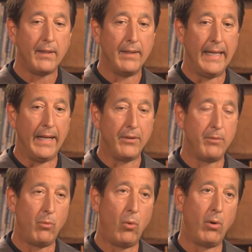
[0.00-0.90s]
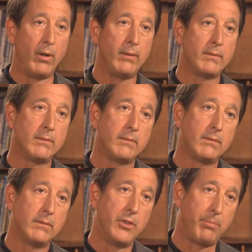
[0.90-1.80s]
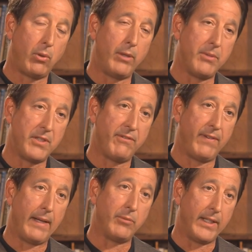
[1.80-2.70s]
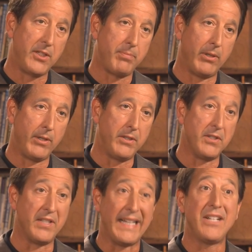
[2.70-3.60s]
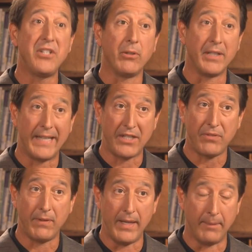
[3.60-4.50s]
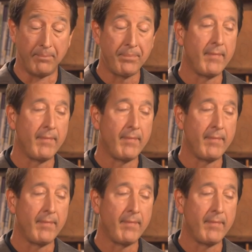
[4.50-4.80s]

that the more deployments a family experiences, the easier it gets for them.